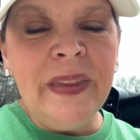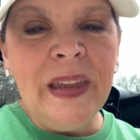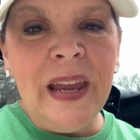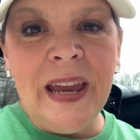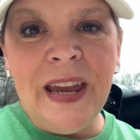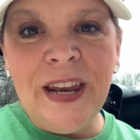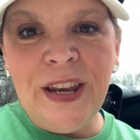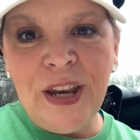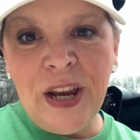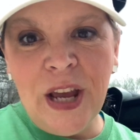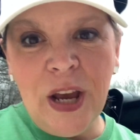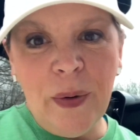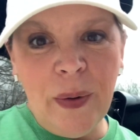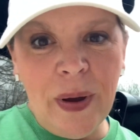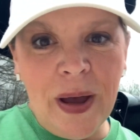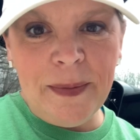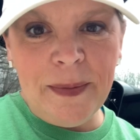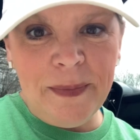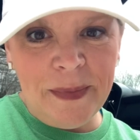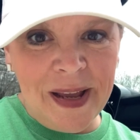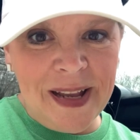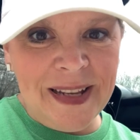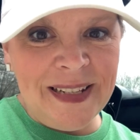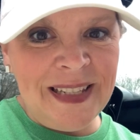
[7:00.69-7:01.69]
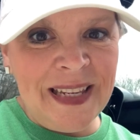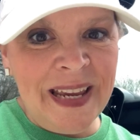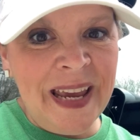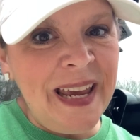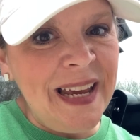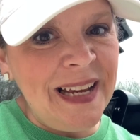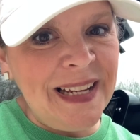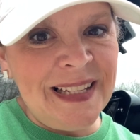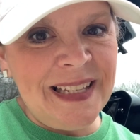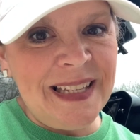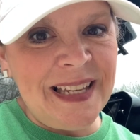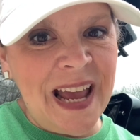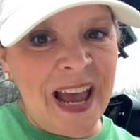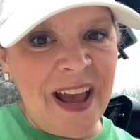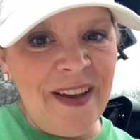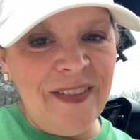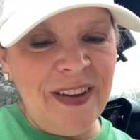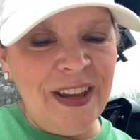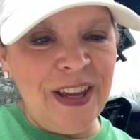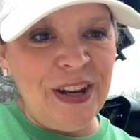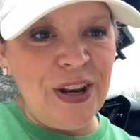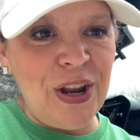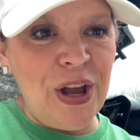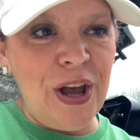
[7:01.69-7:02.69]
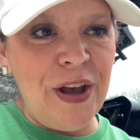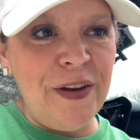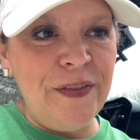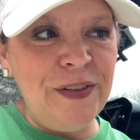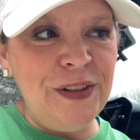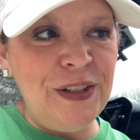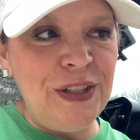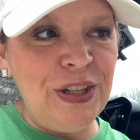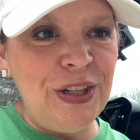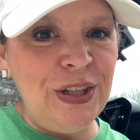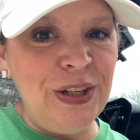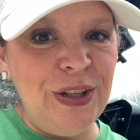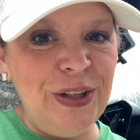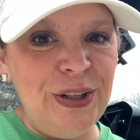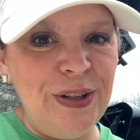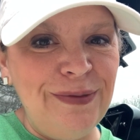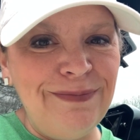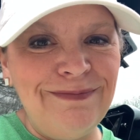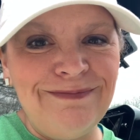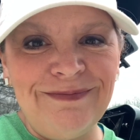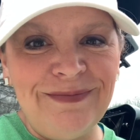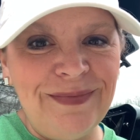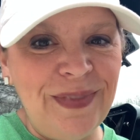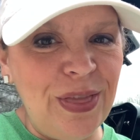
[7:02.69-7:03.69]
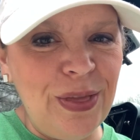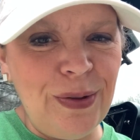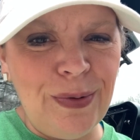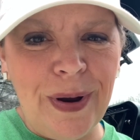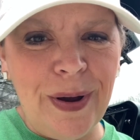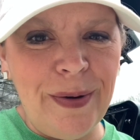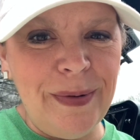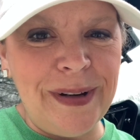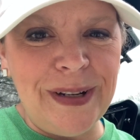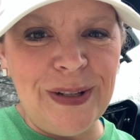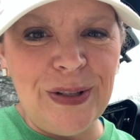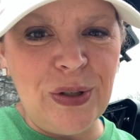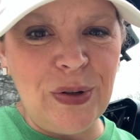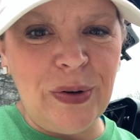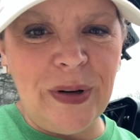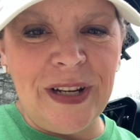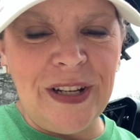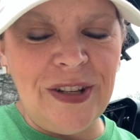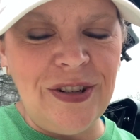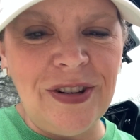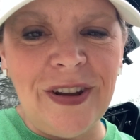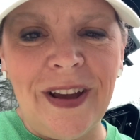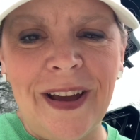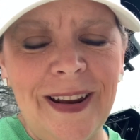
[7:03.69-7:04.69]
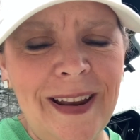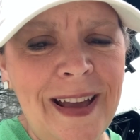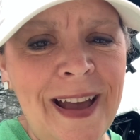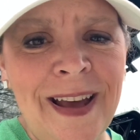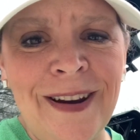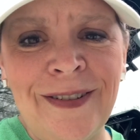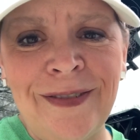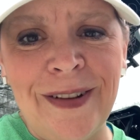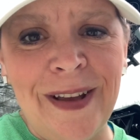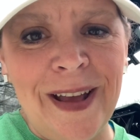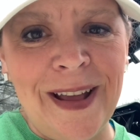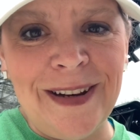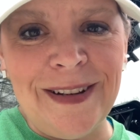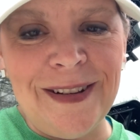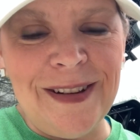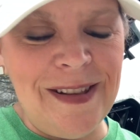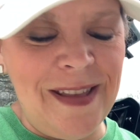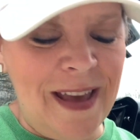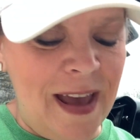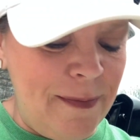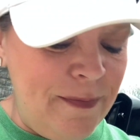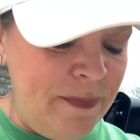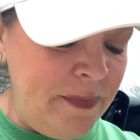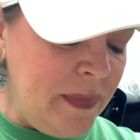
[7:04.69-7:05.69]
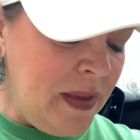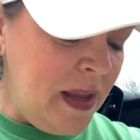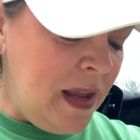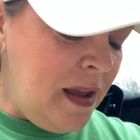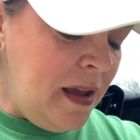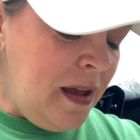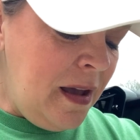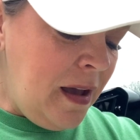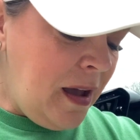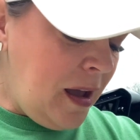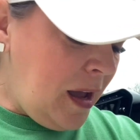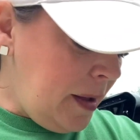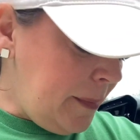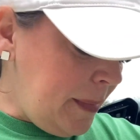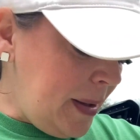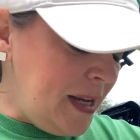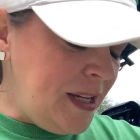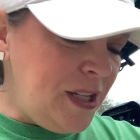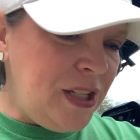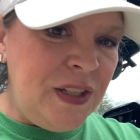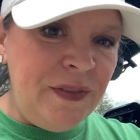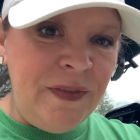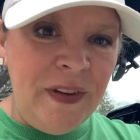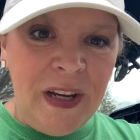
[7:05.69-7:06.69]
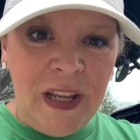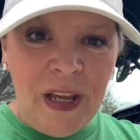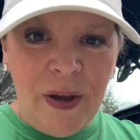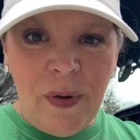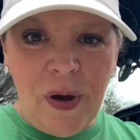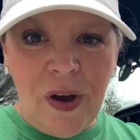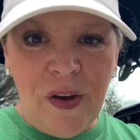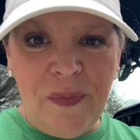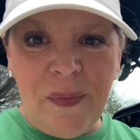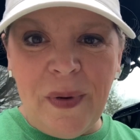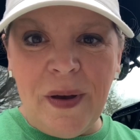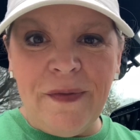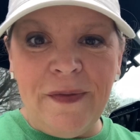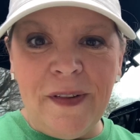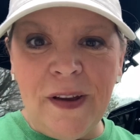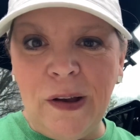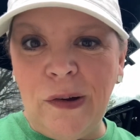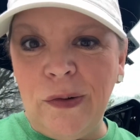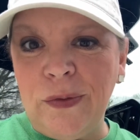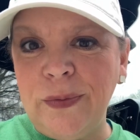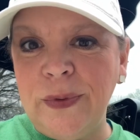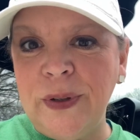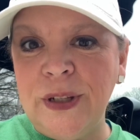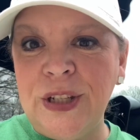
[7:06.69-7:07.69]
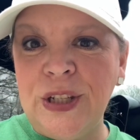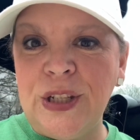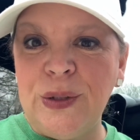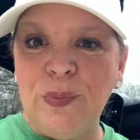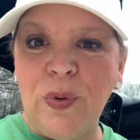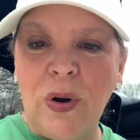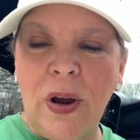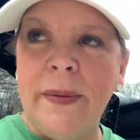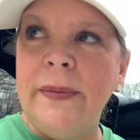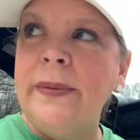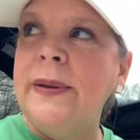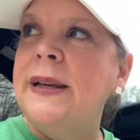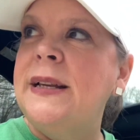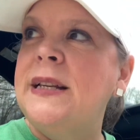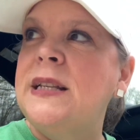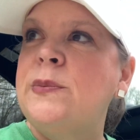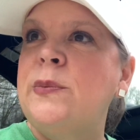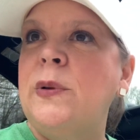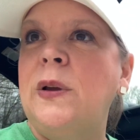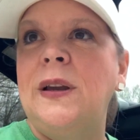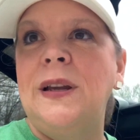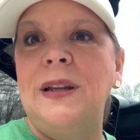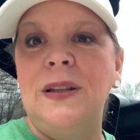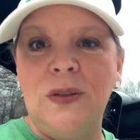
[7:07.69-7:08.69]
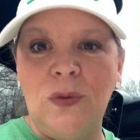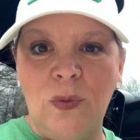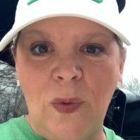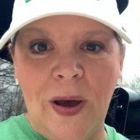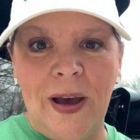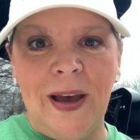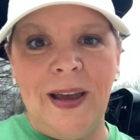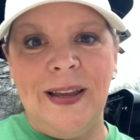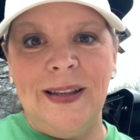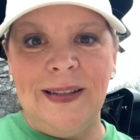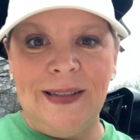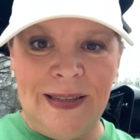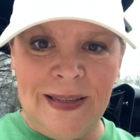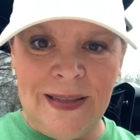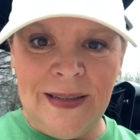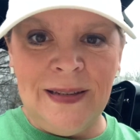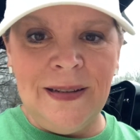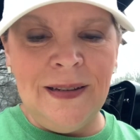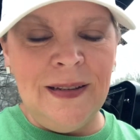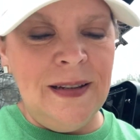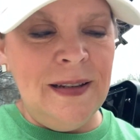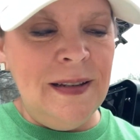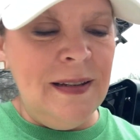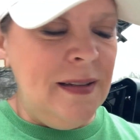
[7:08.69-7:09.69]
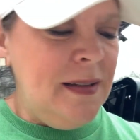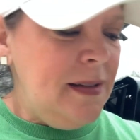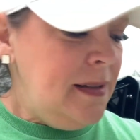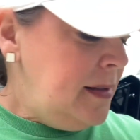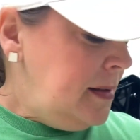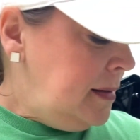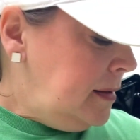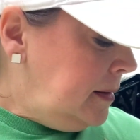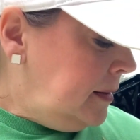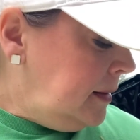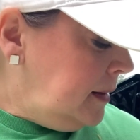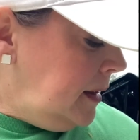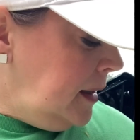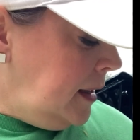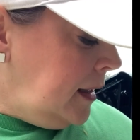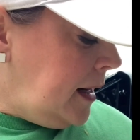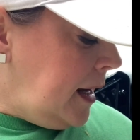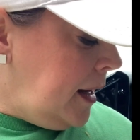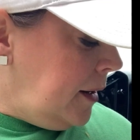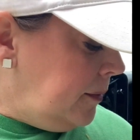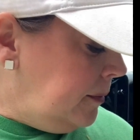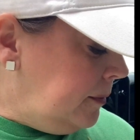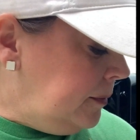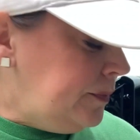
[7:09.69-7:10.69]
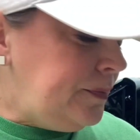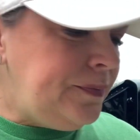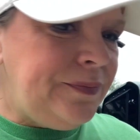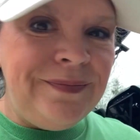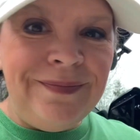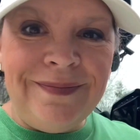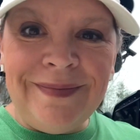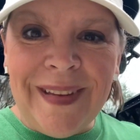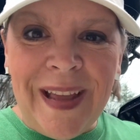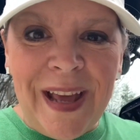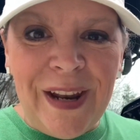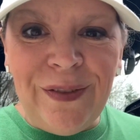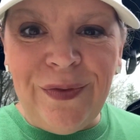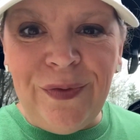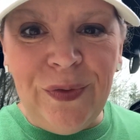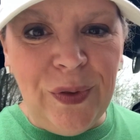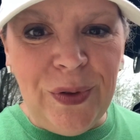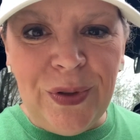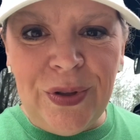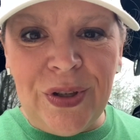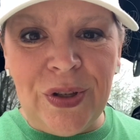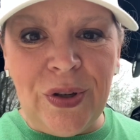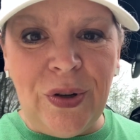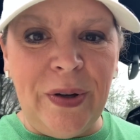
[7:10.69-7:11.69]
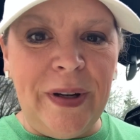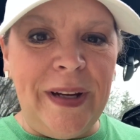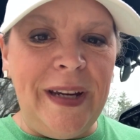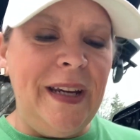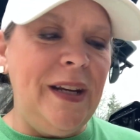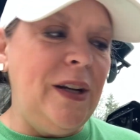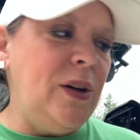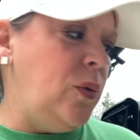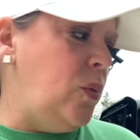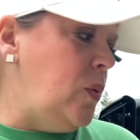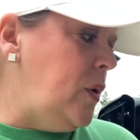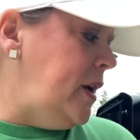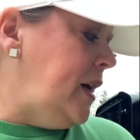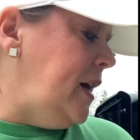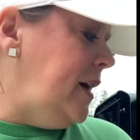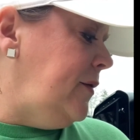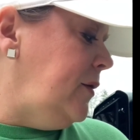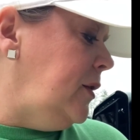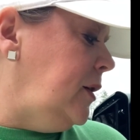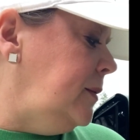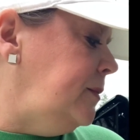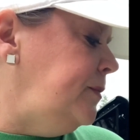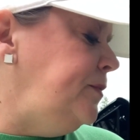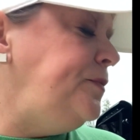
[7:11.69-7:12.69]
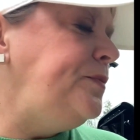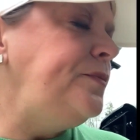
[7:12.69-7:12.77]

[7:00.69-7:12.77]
And no, not tech savvy enough to throw in a screenshot. I don't know how to do that. Um, I just video off my phone, which probably explains why it's, you know, not a full screen or whatever.